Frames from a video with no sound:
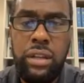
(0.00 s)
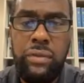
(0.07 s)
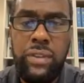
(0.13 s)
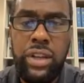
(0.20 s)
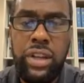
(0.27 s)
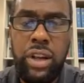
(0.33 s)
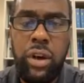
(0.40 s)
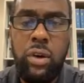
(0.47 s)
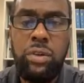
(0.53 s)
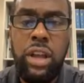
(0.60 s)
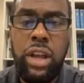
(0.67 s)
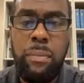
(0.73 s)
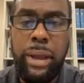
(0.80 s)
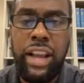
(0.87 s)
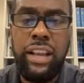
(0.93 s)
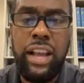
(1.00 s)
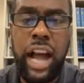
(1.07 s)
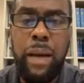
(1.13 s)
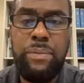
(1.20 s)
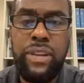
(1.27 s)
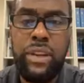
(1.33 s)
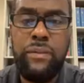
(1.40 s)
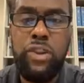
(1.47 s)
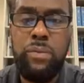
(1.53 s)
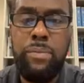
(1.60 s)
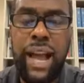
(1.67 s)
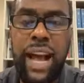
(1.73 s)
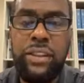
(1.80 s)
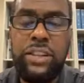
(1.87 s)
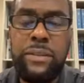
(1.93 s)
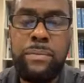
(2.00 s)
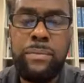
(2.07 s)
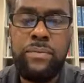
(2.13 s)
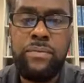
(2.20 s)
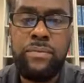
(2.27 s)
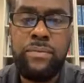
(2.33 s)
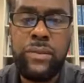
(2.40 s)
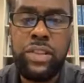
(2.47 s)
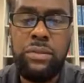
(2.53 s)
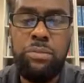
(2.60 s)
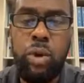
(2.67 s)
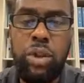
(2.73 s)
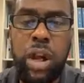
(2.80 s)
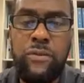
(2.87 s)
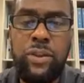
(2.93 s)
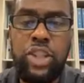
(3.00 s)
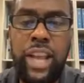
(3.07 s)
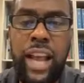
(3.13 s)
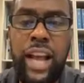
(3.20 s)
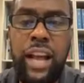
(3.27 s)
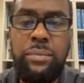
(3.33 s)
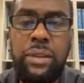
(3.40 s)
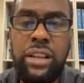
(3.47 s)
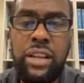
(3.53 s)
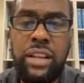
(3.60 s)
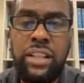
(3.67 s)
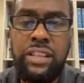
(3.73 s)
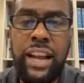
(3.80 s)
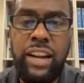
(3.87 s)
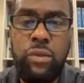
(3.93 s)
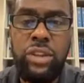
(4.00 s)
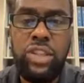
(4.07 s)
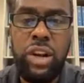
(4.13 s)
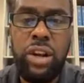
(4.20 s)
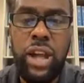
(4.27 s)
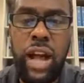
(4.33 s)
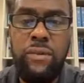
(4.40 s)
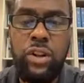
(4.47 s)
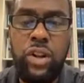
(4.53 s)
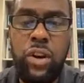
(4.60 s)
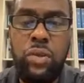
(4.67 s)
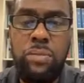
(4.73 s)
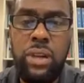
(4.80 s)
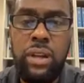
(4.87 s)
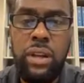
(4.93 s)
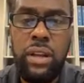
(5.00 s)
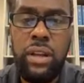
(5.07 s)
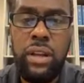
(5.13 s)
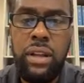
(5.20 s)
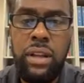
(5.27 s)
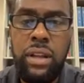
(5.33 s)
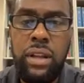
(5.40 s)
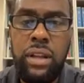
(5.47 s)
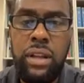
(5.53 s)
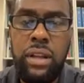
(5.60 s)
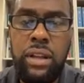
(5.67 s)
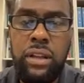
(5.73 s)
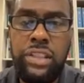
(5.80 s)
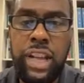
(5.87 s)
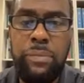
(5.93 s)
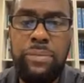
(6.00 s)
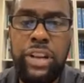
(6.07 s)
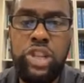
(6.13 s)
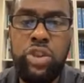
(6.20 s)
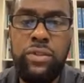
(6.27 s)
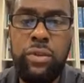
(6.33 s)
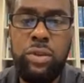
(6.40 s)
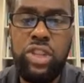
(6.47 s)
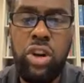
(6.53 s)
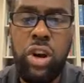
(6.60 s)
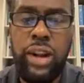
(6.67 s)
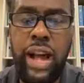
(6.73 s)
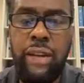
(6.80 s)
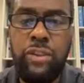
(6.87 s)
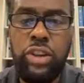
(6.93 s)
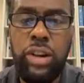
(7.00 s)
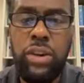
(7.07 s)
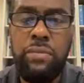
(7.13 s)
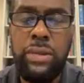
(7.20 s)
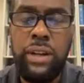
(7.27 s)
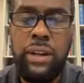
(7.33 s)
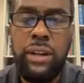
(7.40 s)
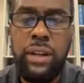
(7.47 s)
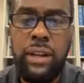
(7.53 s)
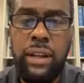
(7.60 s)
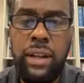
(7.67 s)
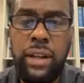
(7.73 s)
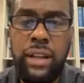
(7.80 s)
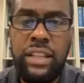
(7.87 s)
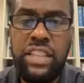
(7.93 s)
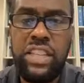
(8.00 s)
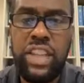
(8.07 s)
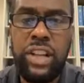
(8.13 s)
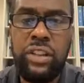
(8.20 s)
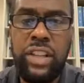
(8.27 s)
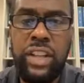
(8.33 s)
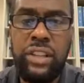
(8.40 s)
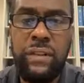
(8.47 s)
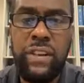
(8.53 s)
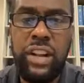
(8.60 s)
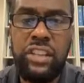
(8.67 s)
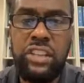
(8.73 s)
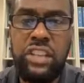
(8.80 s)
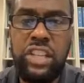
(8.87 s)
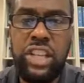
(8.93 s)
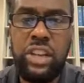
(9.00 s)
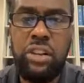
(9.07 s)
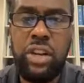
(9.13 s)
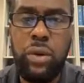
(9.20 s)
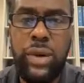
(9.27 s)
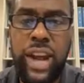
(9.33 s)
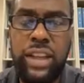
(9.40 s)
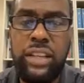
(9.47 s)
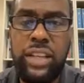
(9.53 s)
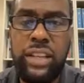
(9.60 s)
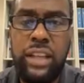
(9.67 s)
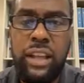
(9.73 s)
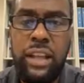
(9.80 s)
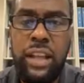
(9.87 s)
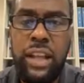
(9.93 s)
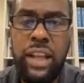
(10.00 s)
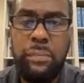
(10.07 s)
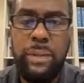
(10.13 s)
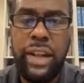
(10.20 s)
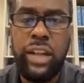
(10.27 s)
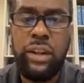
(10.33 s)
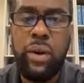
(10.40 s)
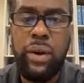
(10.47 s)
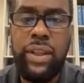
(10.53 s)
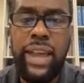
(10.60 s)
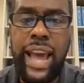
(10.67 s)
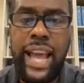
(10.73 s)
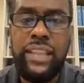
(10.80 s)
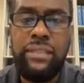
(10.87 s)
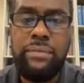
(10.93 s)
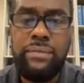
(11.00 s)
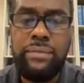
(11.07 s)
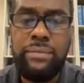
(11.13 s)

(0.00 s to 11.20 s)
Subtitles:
Make a copy of your ballot, pull up your tab, sign a return envelope. Take a picture of your return envelope, seal it. If it doesn't seal correctly, make a note of that,